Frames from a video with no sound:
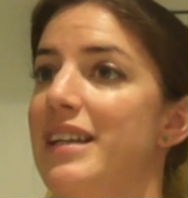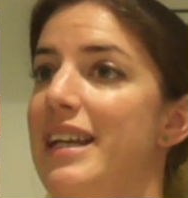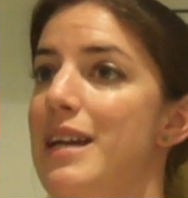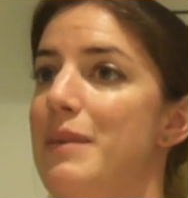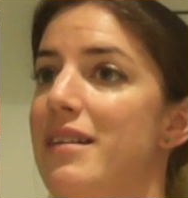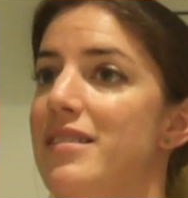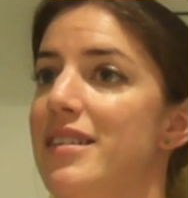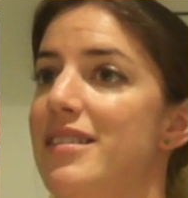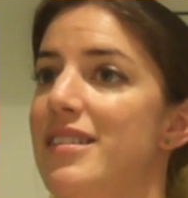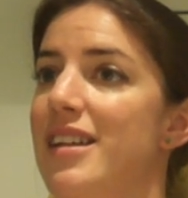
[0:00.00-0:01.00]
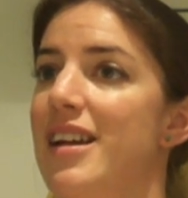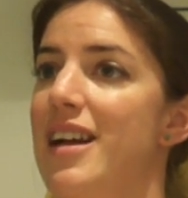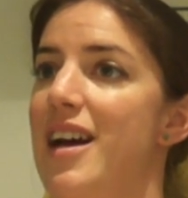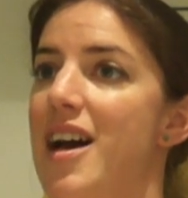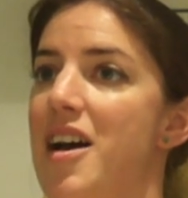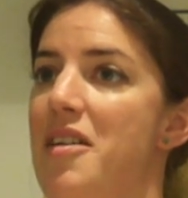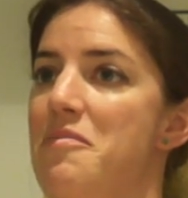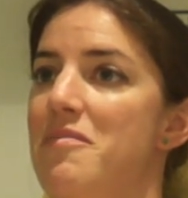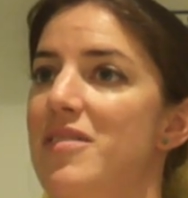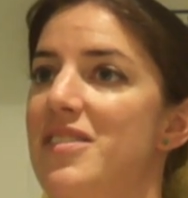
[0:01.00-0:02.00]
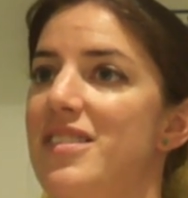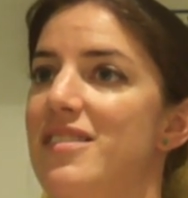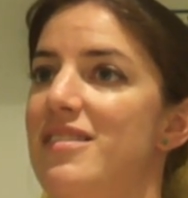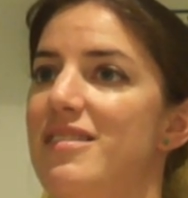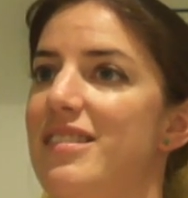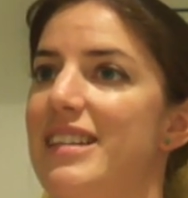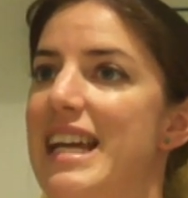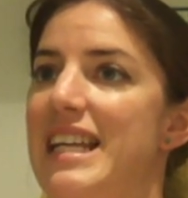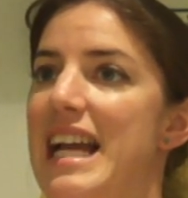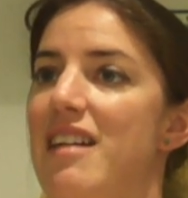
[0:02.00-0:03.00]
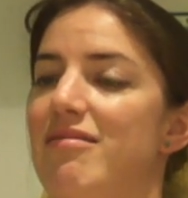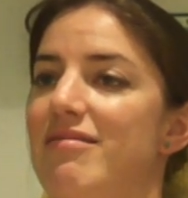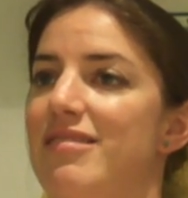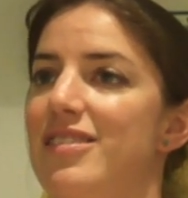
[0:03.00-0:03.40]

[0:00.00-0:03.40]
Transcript: thinking about it, just getting out